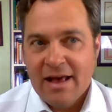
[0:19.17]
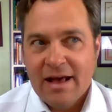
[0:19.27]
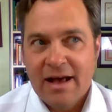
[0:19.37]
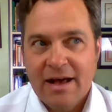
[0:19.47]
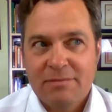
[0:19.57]

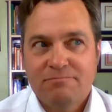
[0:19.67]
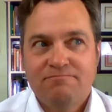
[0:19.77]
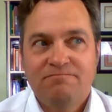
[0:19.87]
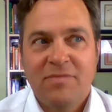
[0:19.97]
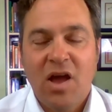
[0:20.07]

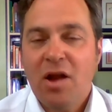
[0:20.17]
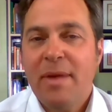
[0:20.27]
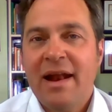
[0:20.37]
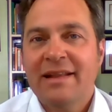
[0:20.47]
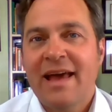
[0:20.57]
The
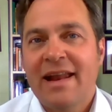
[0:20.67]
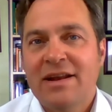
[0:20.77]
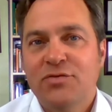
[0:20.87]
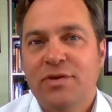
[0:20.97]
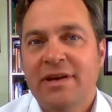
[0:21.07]
automatic data
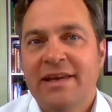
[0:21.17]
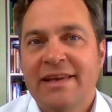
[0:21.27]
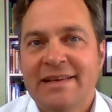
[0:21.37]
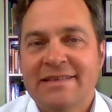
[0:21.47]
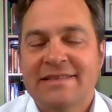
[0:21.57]
entry
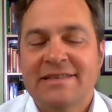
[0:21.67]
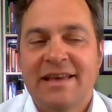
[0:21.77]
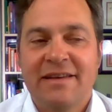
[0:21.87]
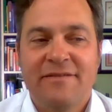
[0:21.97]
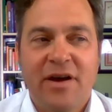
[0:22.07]
is
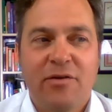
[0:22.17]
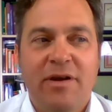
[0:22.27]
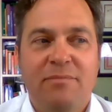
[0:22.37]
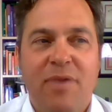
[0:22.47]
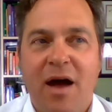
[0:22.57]
a very
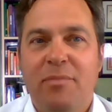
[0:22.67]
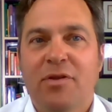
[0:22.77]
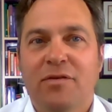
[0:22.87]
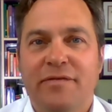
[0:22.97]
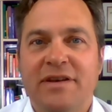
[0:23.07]

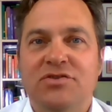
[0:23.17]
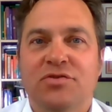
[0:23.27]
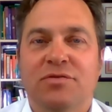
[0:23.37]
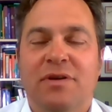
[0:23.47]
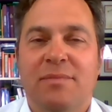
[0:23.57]
popular
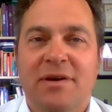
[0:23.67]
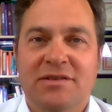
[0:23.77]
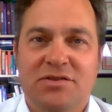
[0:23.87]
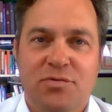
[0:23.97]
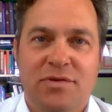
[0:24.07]
feature among
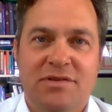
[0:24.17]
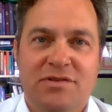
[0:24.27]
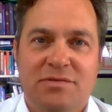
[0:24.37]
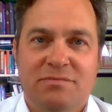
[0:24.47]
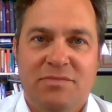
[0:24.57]

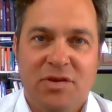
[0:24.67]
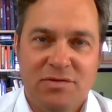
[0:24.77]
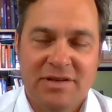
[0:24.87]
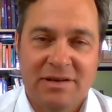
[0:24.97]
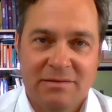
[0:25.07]
stewards
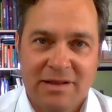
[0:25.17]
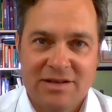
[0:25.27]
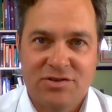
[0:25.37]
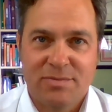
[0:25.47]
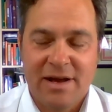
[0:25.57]
using
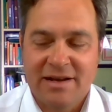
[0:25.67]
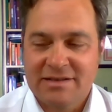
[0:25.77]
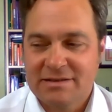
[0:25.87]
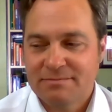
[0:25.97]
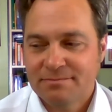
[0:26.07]
Klusterbox.